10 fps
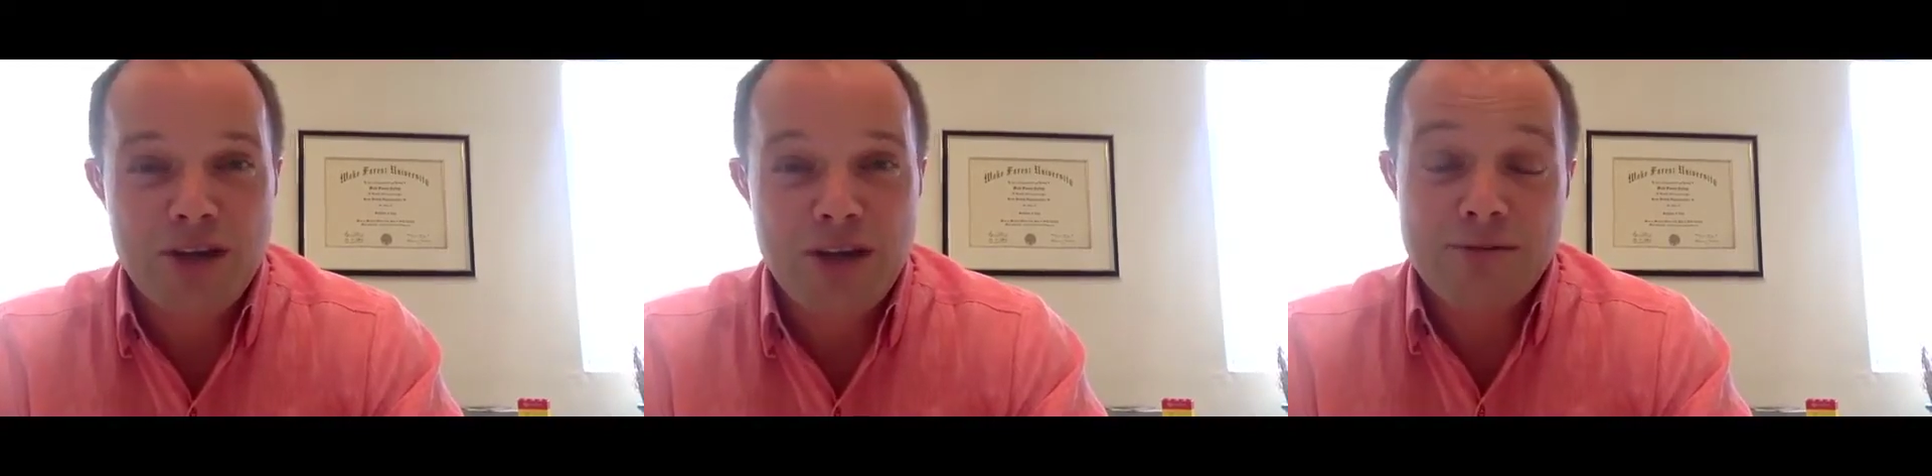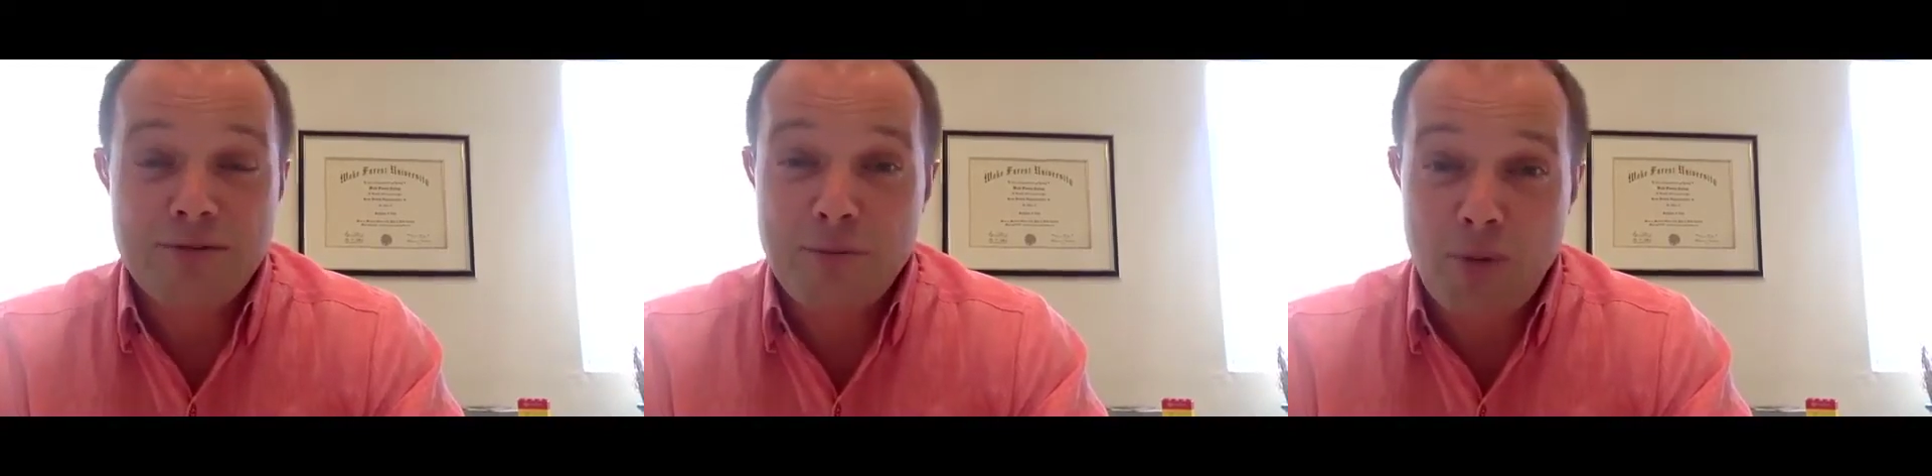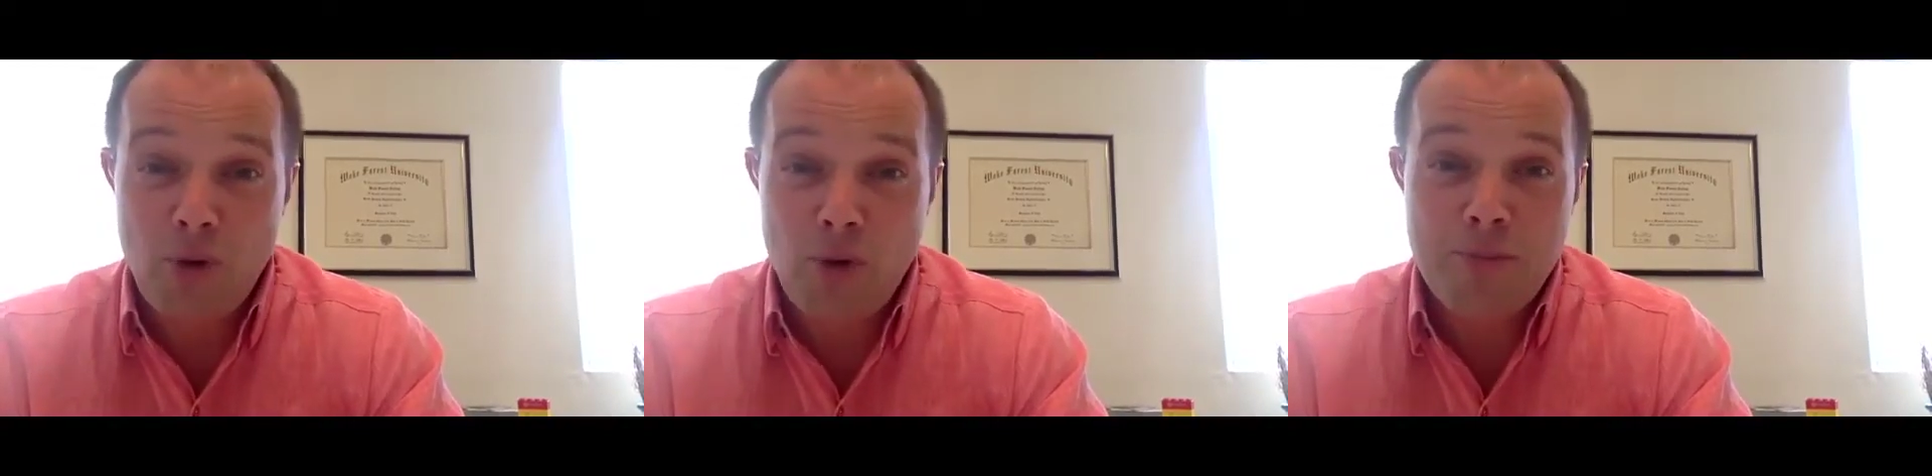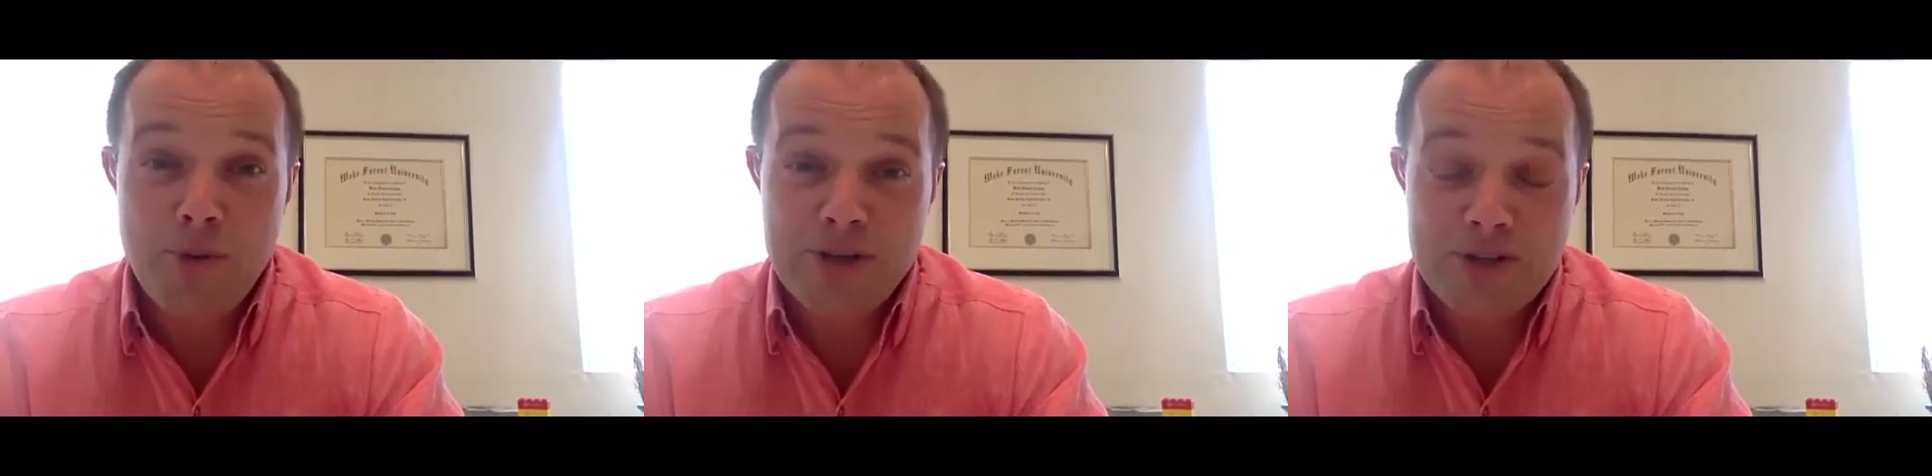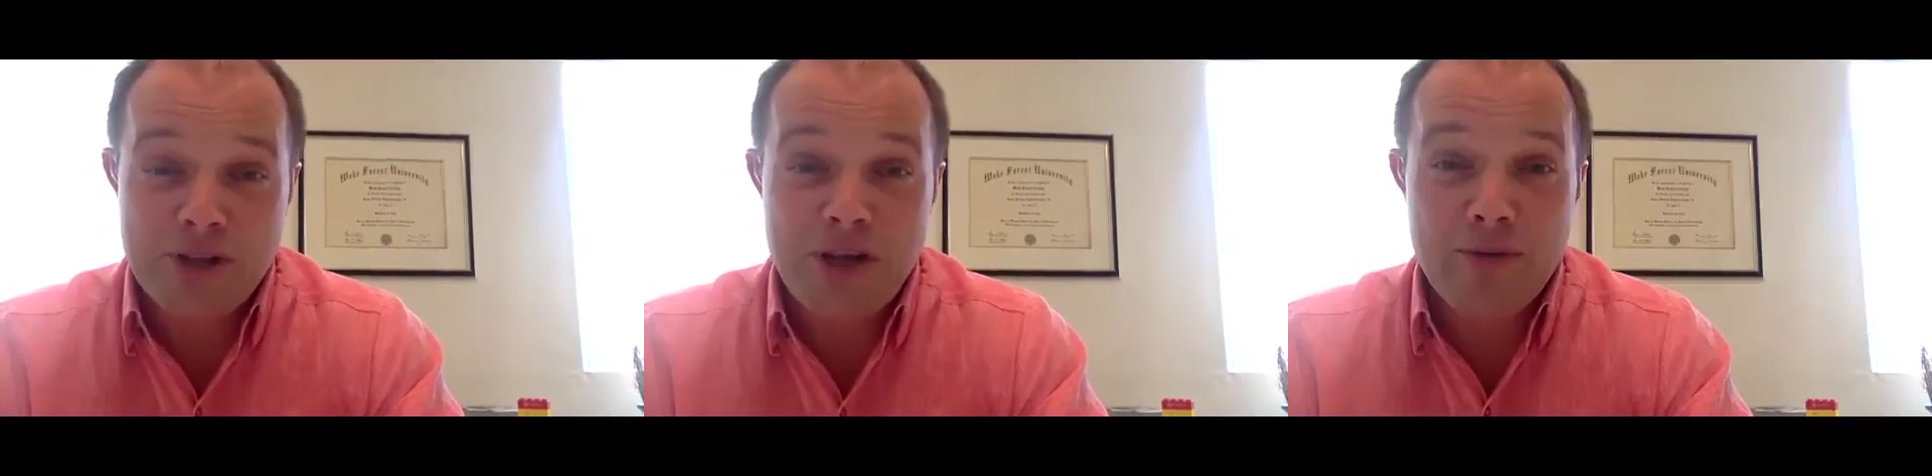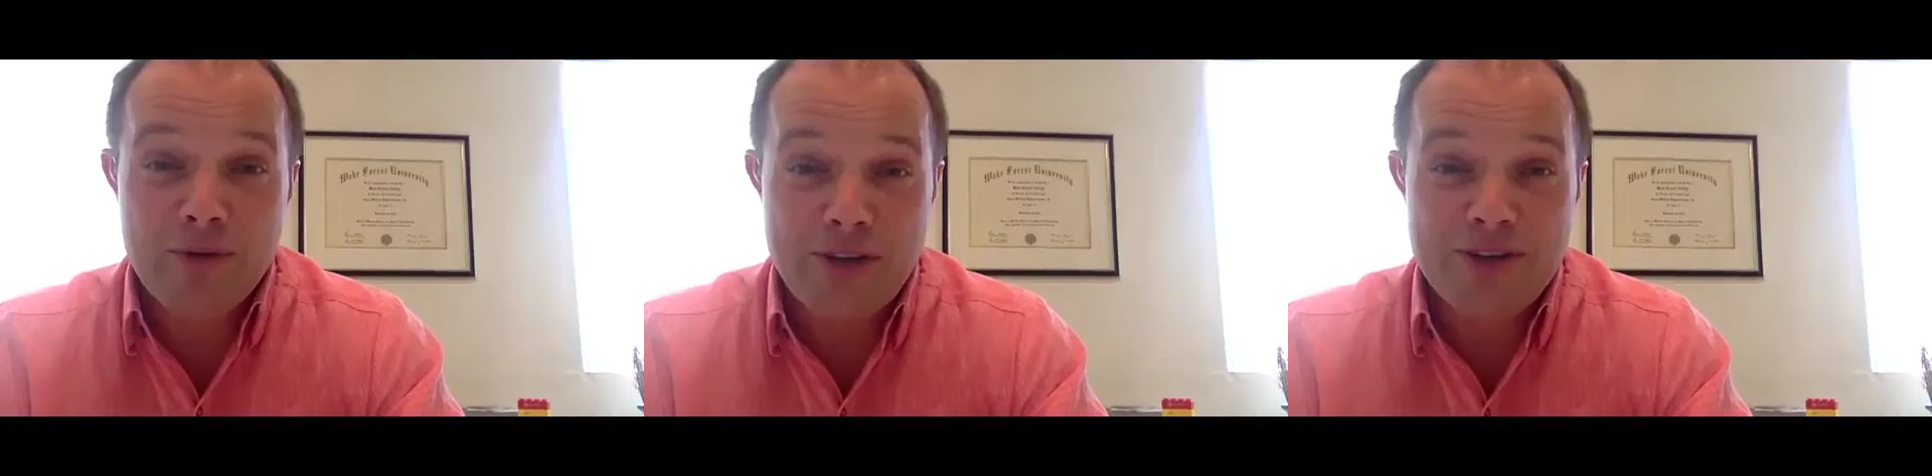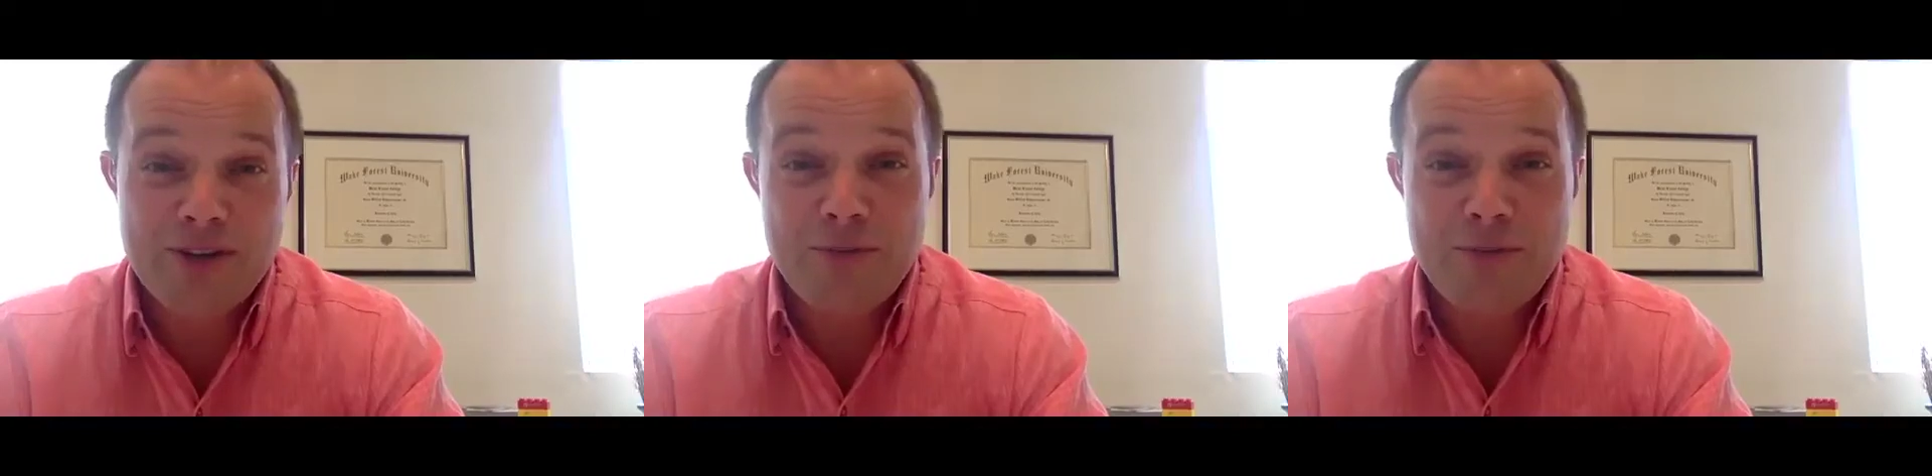If the board brings the conversation